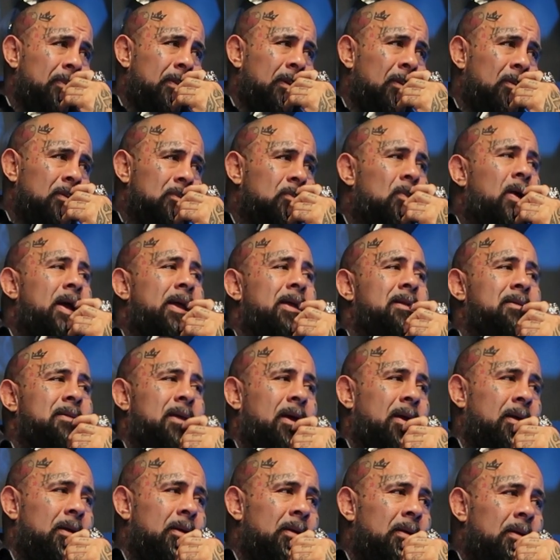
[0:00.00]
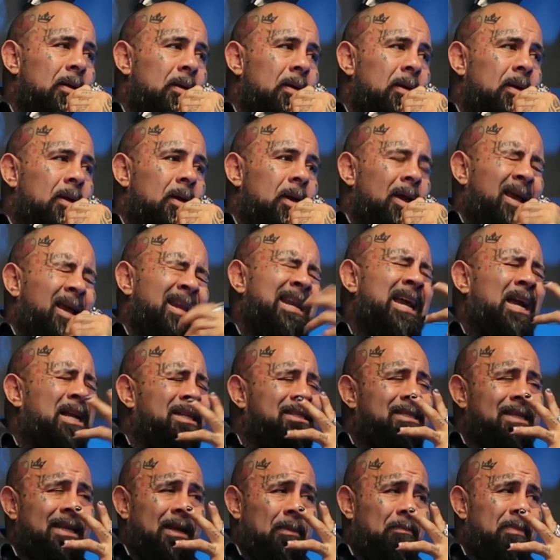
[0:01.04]
He goes, why is that? And I could
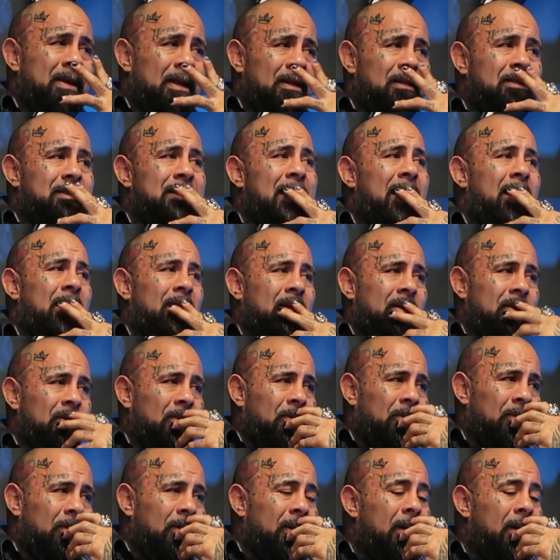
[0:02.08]
see him being sad, you know.